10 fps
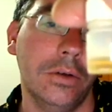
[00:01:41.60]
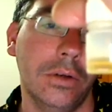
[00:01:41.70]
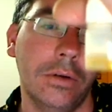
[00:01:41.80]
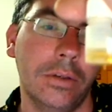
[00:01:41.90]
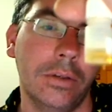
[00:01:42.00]

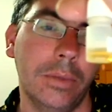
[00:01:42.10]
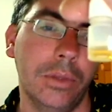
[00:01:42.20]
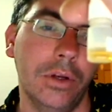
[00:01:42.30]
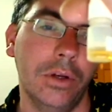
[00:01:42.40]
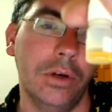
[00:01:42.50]
although it's a bit
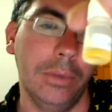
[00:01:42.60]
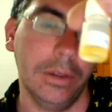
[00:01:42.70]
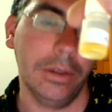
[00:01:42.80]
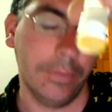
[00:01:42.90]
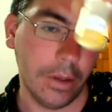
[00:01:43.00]
blurry,
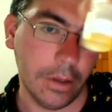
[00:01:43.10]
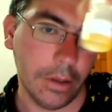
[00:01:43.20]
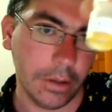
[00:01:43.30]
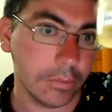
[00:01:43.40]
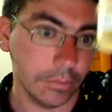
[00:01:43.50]
but
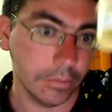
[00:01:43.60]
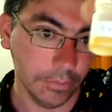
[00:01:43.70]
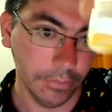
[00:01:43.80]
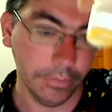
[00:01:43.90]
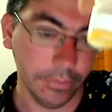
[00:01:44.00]

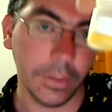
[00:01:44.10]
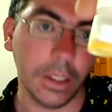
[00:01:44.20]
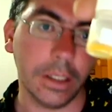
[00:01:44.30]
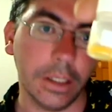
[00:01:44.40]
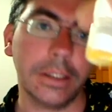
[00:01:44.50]

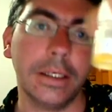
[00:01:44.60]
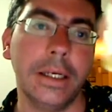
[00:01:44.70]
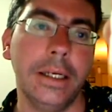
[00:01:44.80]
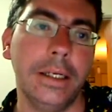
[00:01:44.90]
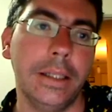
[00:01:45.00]
you can
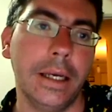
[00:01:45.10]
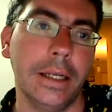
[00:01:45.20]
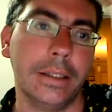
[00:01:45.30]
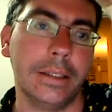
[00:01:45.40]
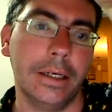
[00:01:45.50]
see
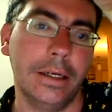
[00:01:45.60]
that